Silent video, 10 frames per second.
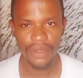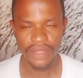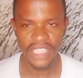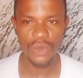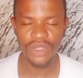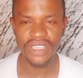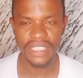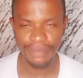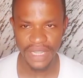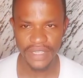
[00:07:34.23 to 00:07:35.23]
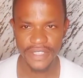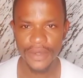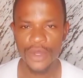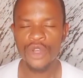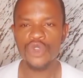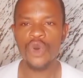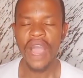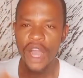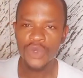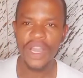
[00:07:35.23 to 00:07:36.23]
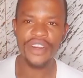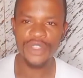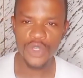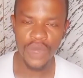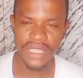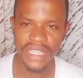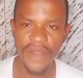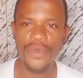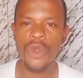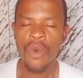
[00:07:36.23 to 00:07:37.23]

That's what it means. So how do I reduce weight now?